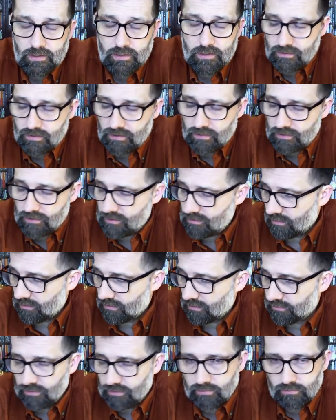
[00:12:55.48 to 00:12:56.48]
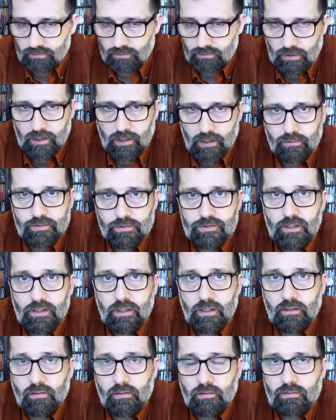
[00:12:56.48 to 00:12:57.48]
Yeah, this is also, we're
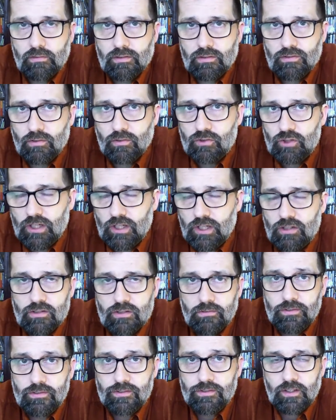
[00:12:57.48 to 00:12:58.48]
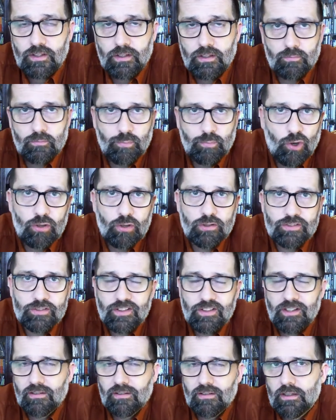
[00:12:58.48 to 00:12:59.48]
seeing changes in
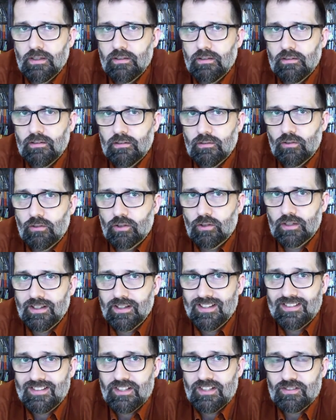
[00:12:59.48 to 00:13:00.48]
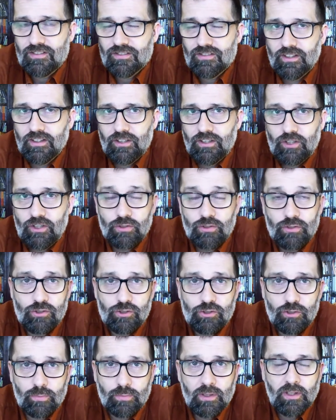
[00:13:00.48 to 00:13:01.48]
policy in organizations like
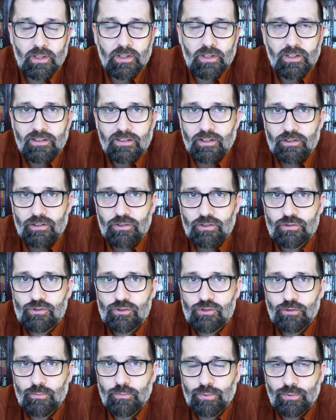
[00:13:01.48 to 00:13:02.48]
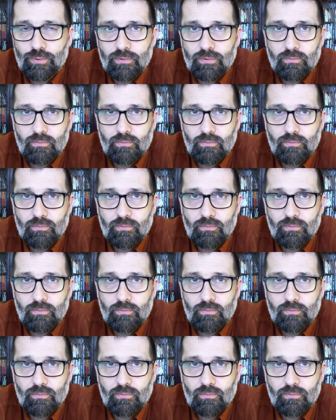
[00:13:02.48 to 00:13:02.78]
YouTube. Now, YouTube